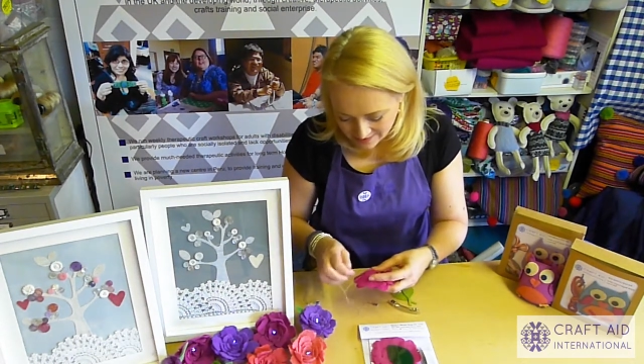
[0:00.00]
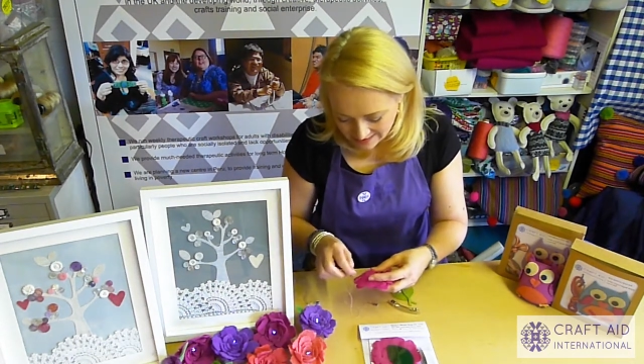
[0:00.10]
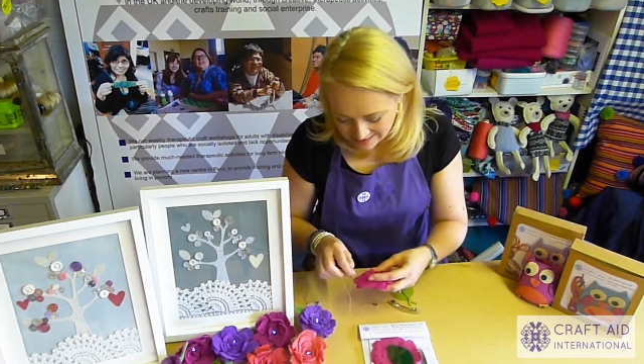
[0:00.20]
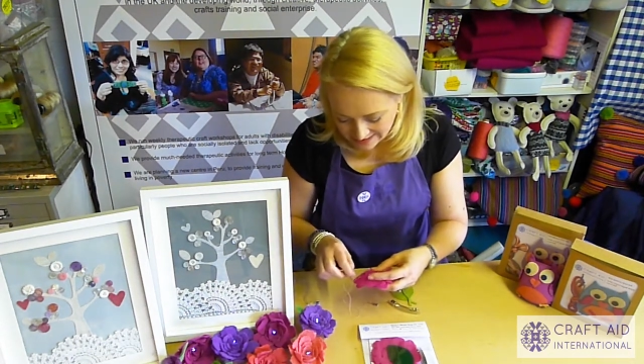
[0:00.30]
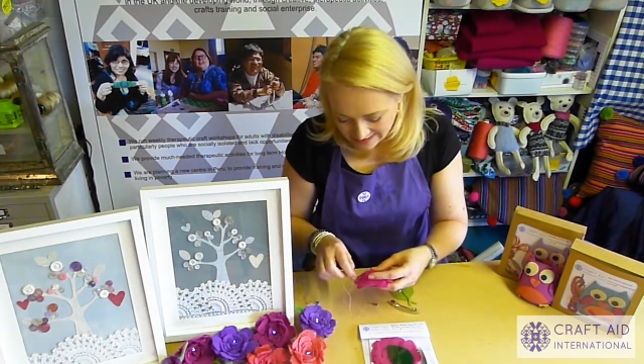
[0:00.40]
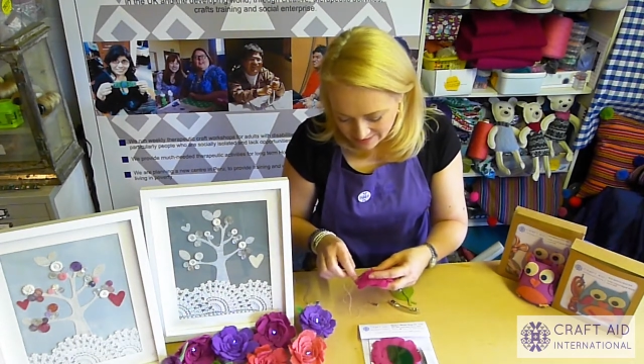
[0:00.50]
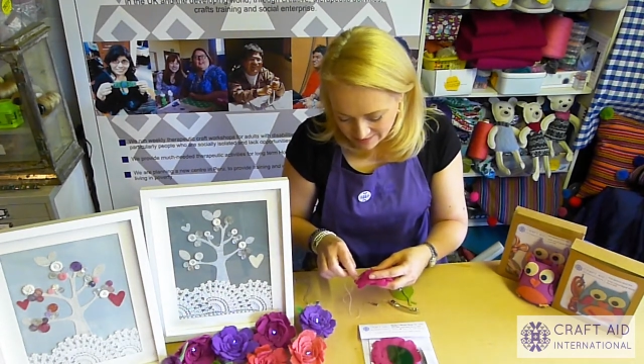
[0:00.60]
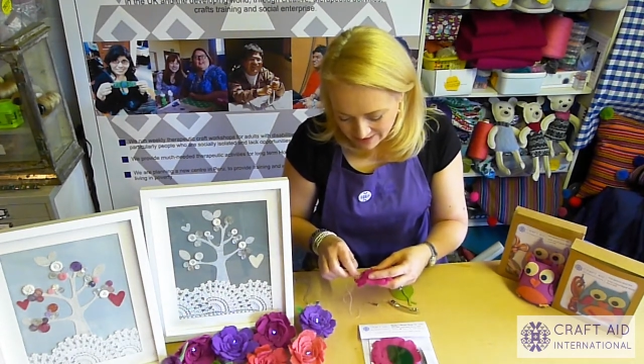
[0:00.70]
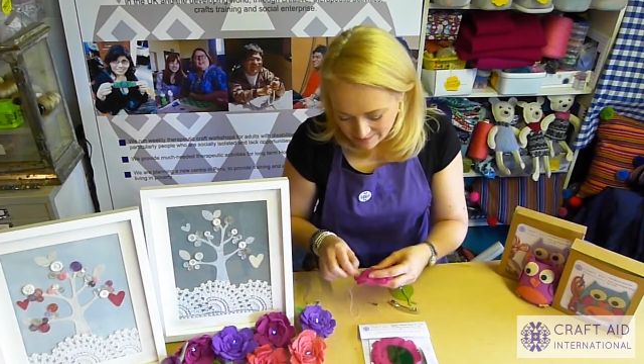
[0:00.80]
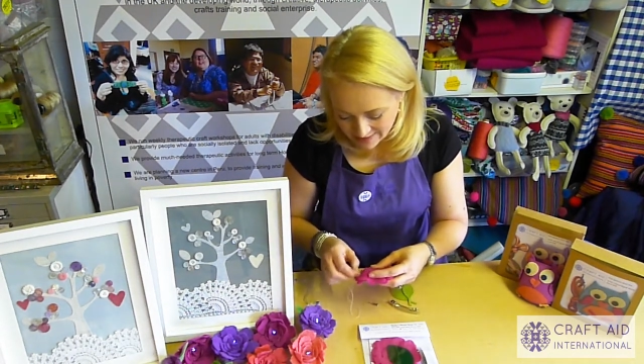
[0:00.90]
until you
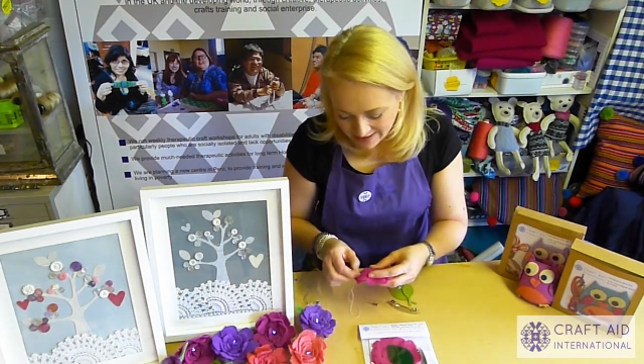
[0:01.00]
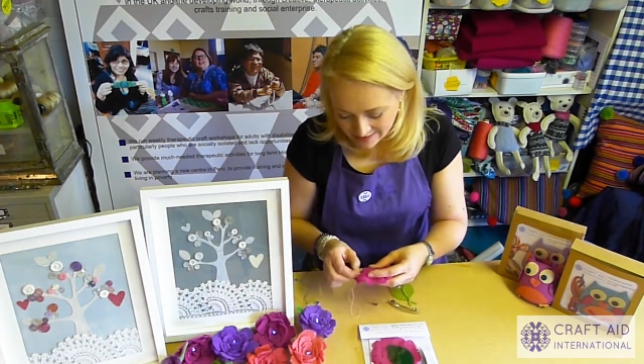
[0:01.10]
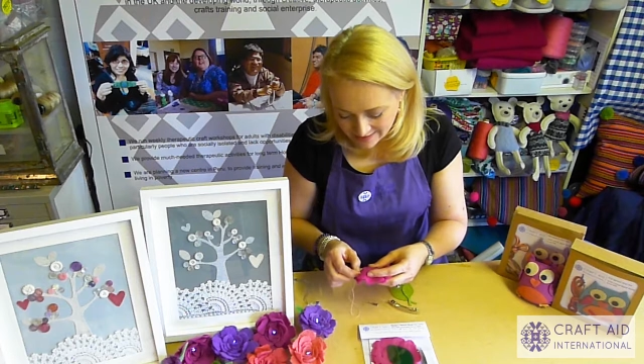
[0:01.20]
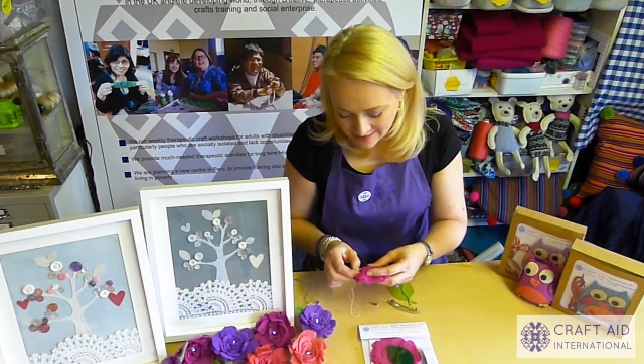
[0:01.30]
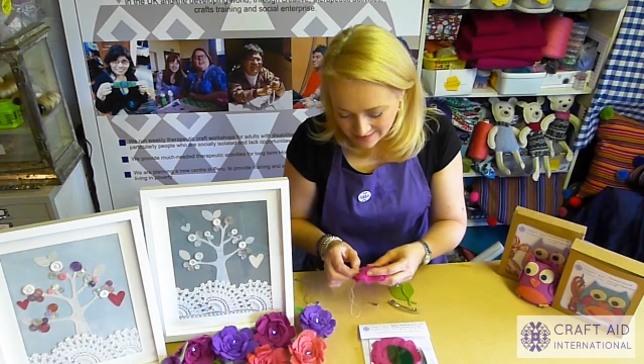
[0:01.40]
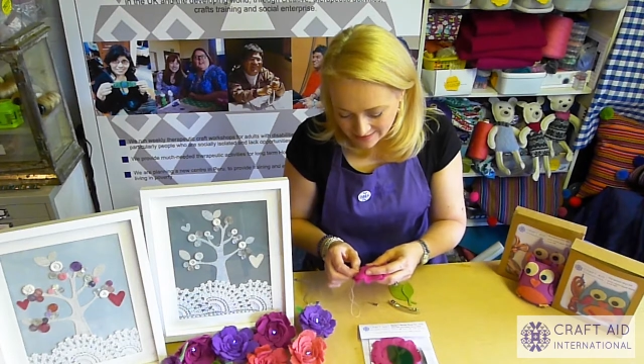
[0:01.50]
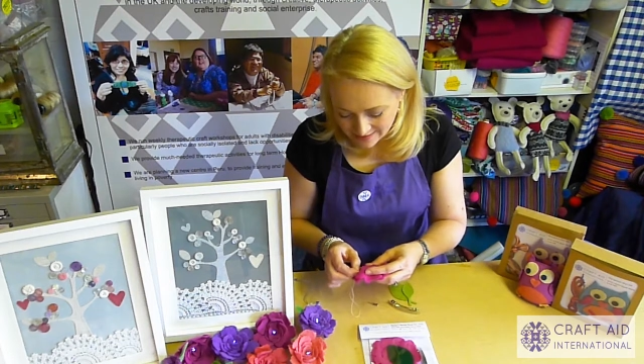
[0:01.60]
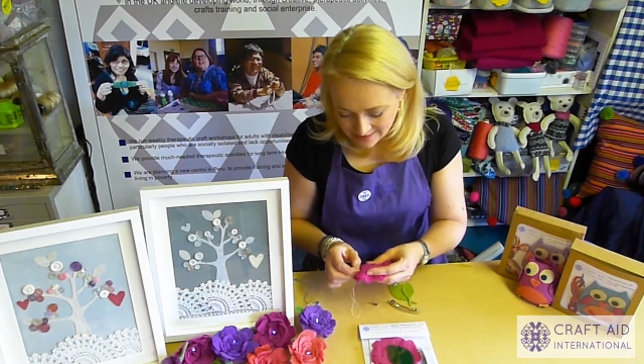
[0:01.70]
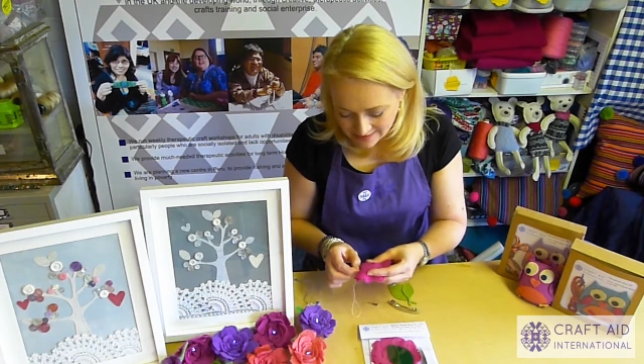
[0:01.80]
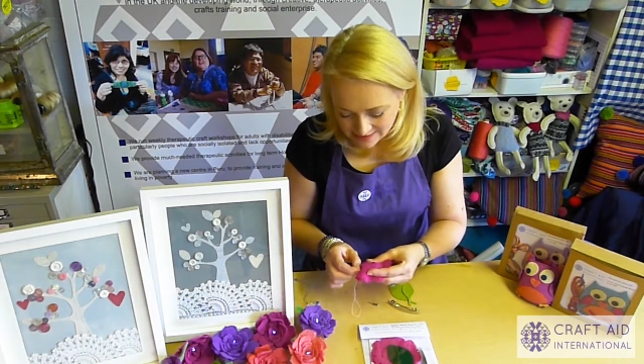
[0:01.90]
get back
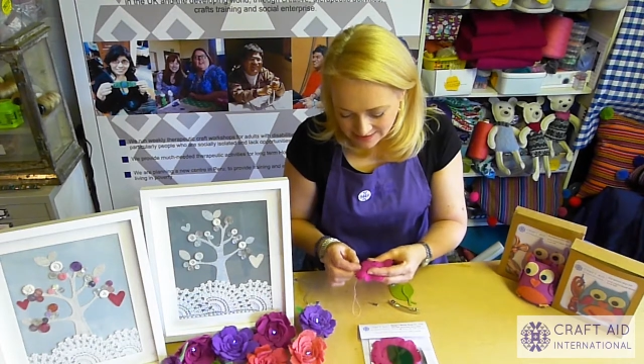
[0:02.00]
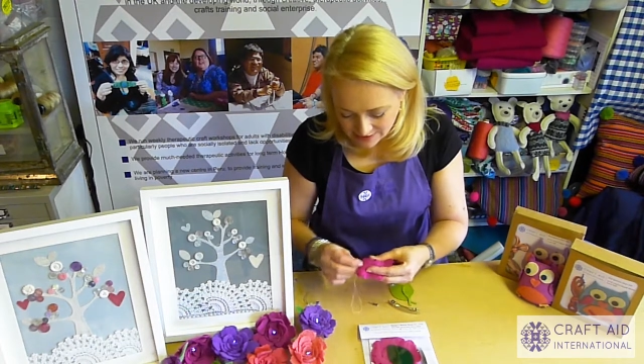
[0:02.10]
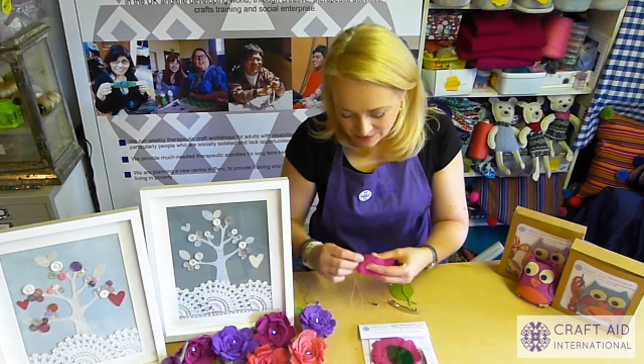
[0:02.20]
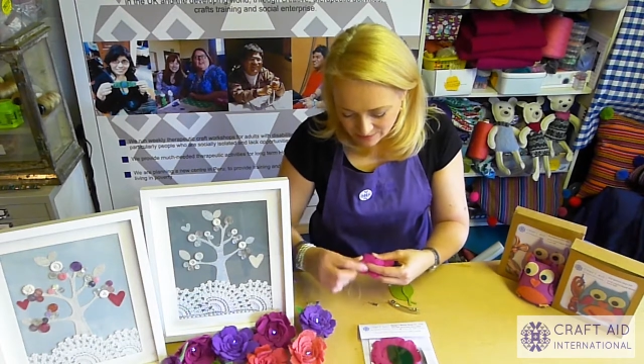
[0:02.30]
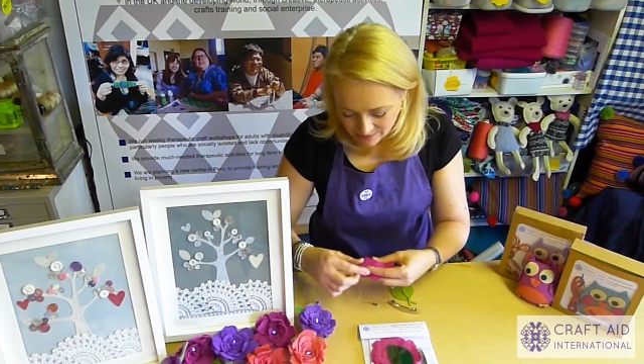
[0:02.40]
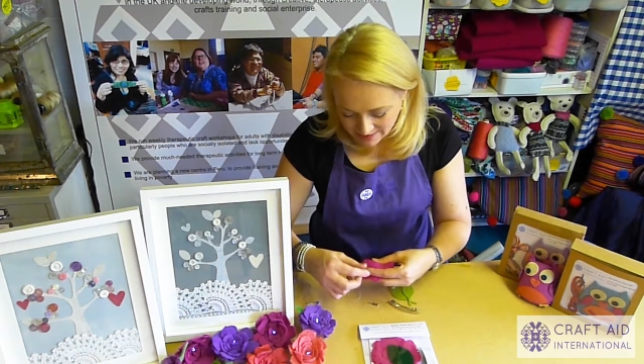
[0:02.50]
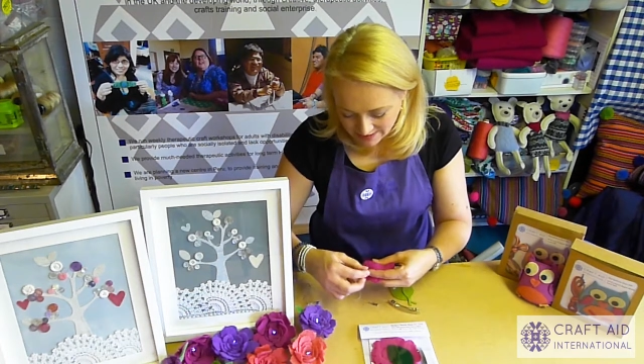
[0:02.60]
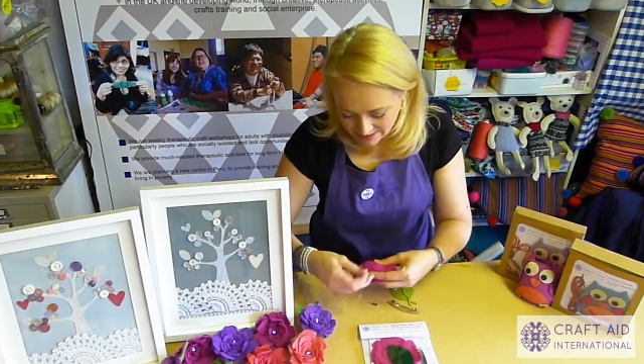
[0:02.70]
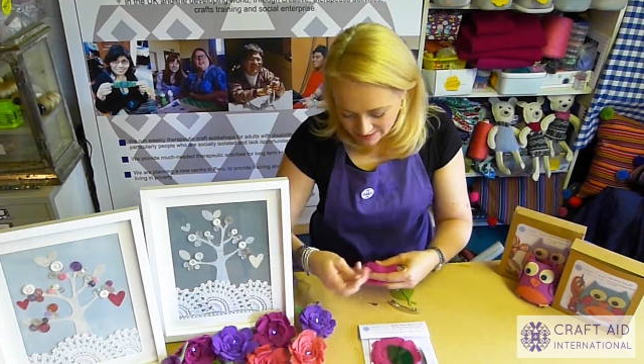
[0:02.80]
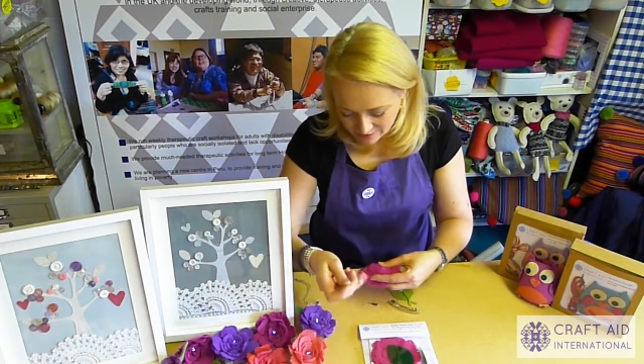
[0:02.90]
to the
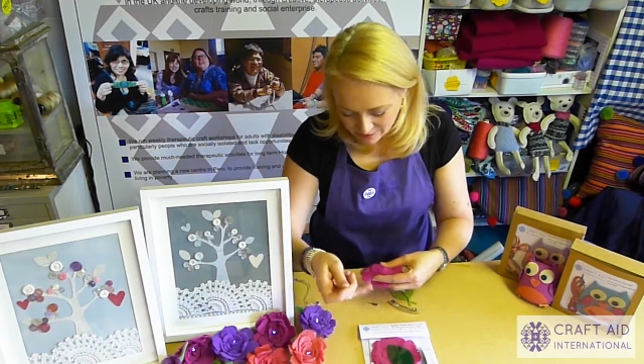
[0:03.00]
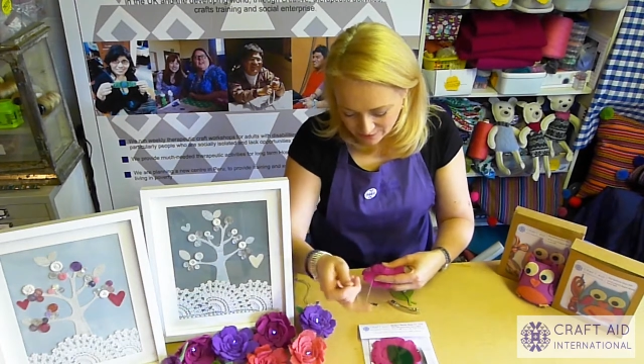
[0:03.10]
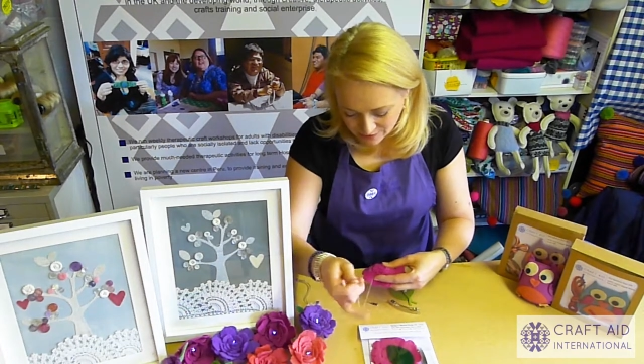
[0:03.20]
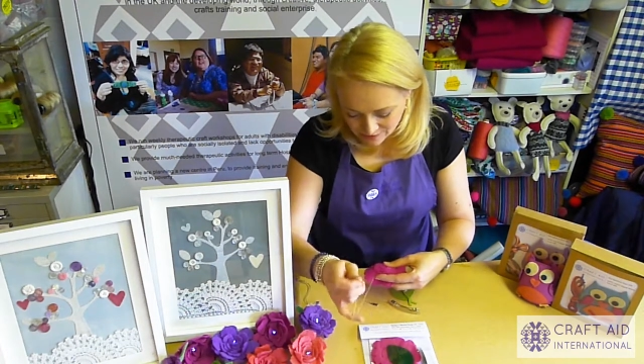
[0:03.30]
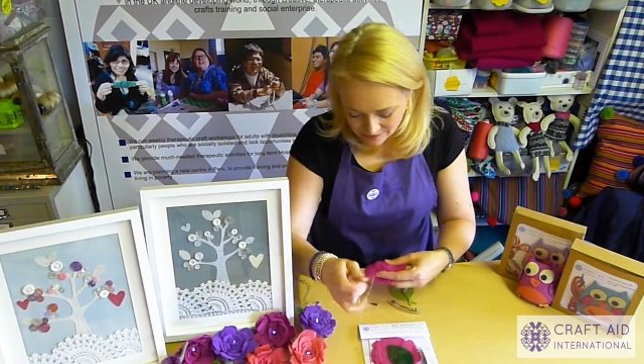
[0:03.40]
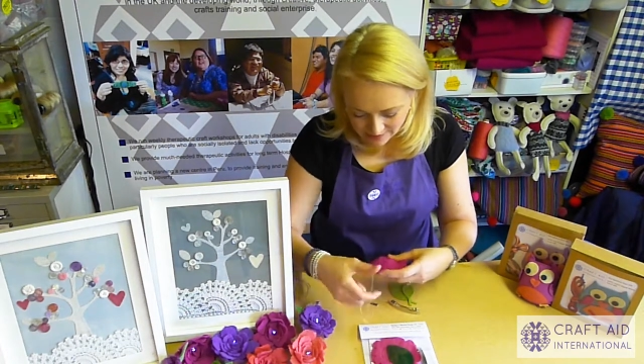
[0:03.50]
beginning of your